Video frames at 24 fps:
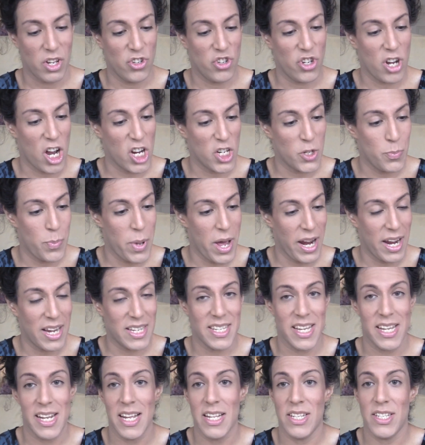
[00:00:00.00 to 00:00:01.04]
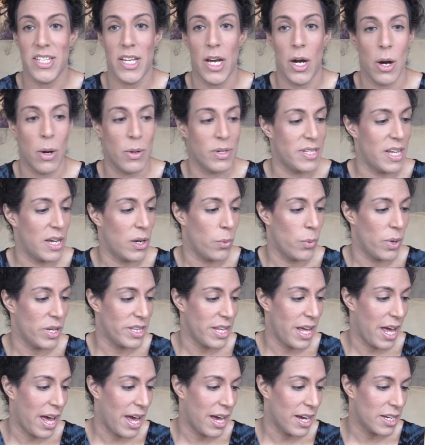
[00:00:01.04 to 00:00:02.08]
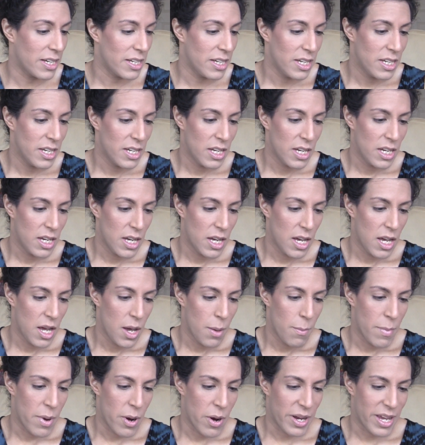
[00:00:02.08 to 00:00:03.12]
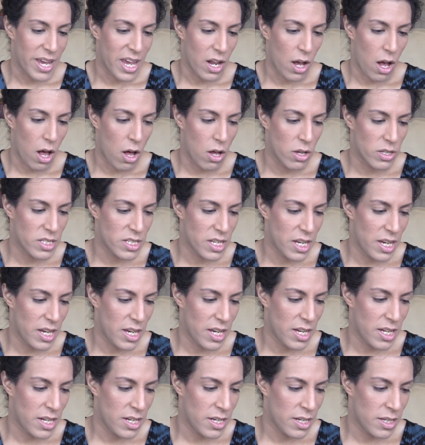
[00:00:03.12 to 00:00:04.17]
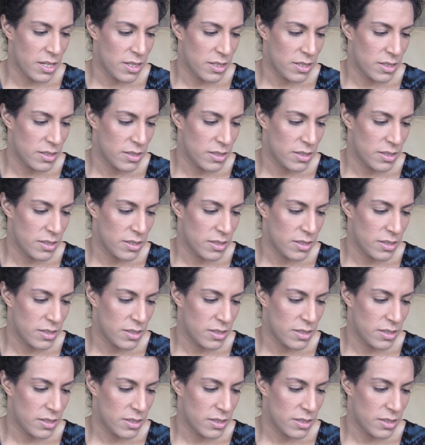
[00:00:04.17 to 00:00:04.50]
Josh Peck is in it, so I was like, what the heck. Mary Kate Olsen.